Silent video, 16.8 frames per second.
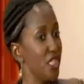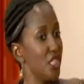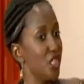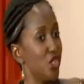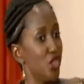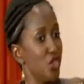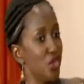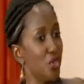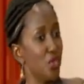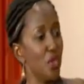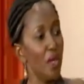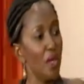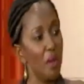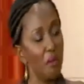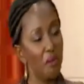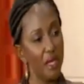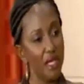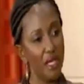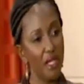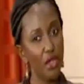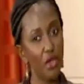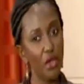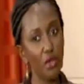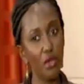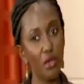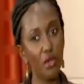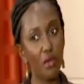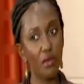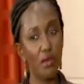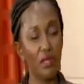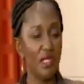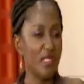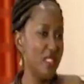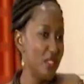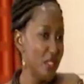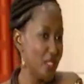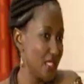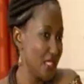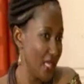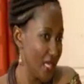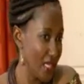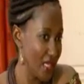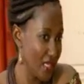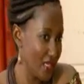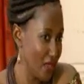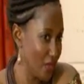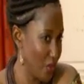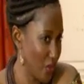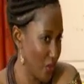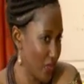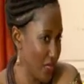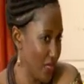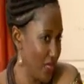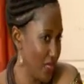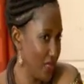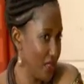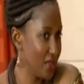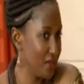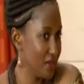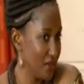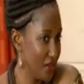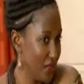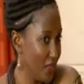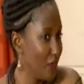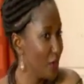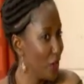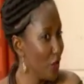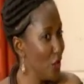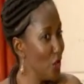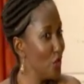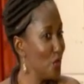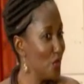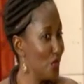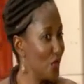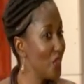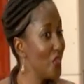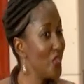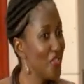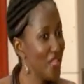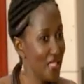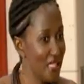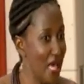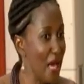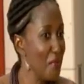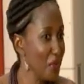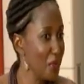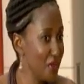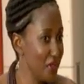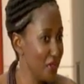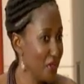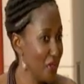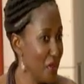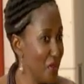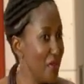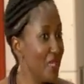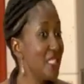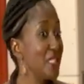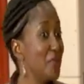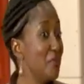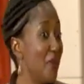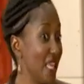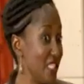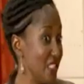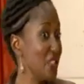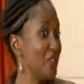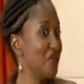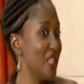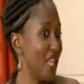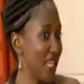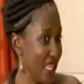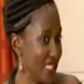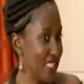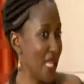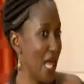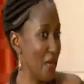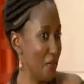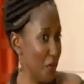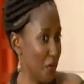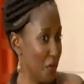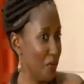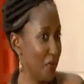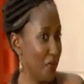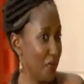It is true. But, you know, it's just like working in the news. Good things happen, but it's the bad stuff that gets hyped up.